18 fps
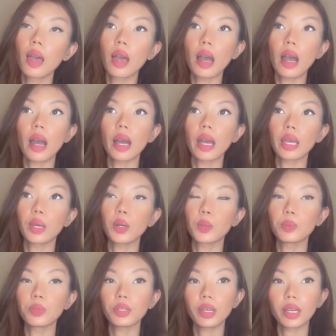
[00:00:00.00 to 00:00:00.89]
I hope
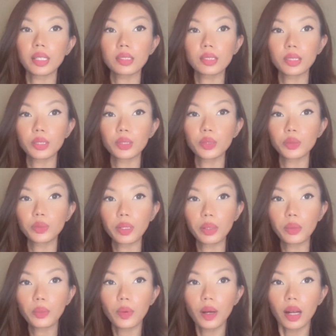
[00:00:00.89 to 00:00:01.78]
you guys are
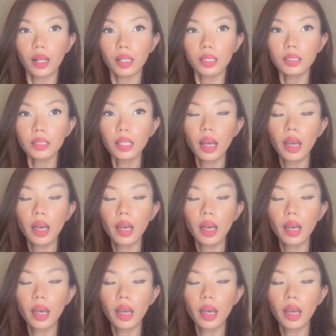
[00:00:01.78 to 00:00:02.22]
doing well.